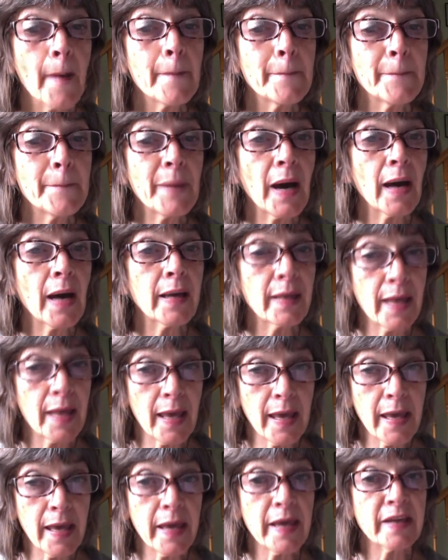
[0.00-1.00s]
by
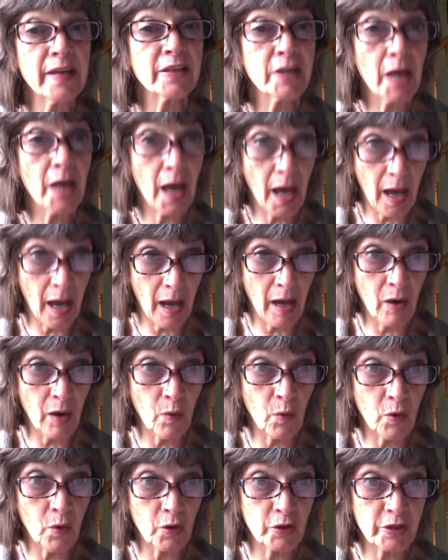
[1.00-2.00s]
8
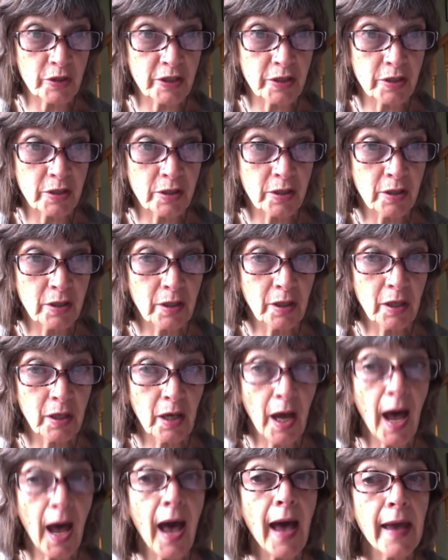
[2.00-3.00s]
hours.
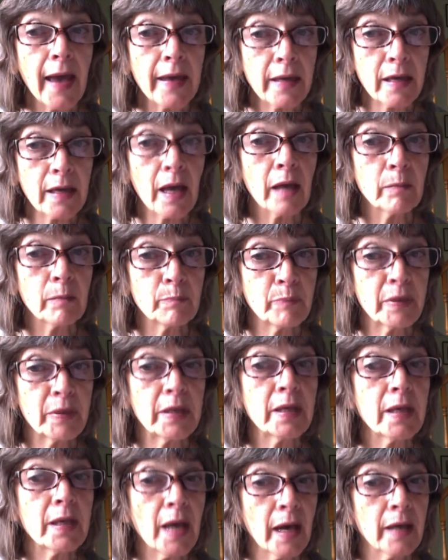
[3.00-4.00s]
I can
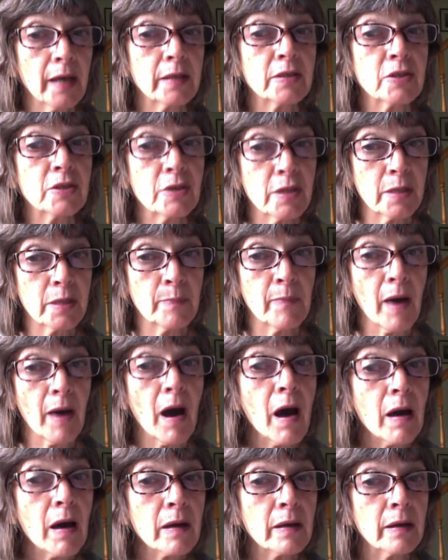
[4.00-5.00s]
be at the
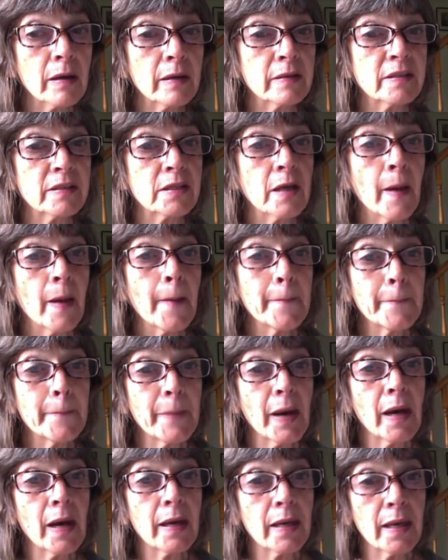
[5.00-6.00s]
market
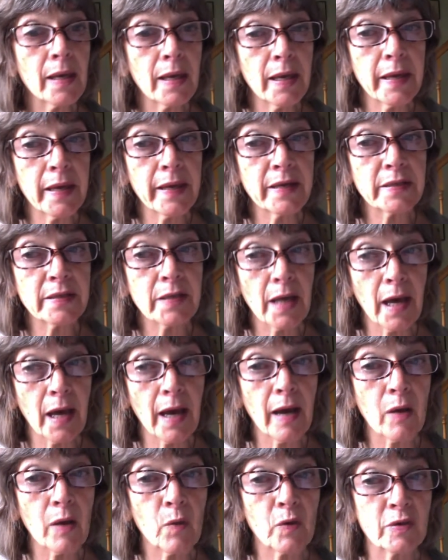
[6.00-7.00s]
by 8
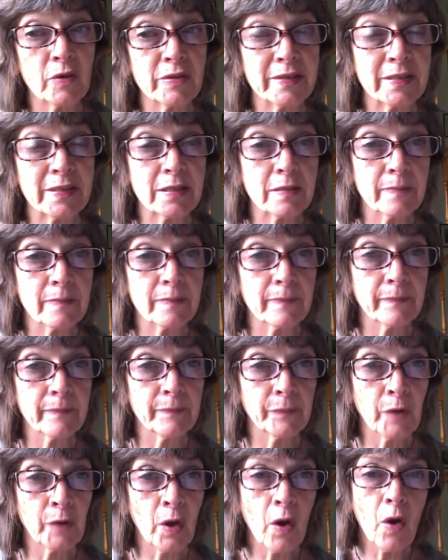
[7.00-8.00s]
hours.
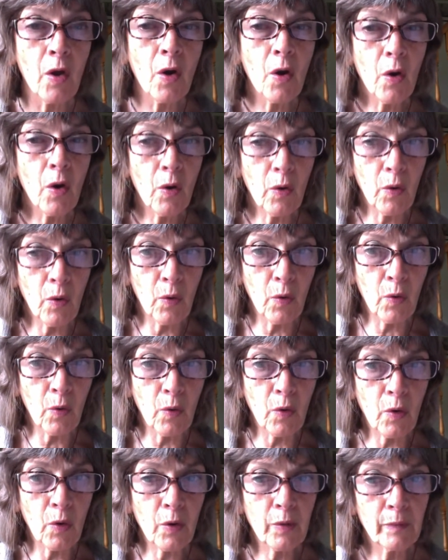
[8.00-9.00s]

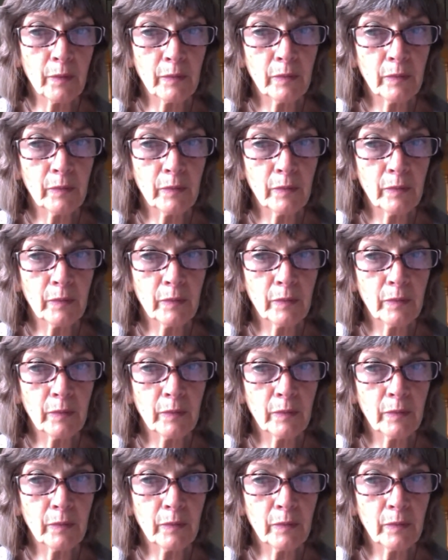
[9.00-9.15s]
Or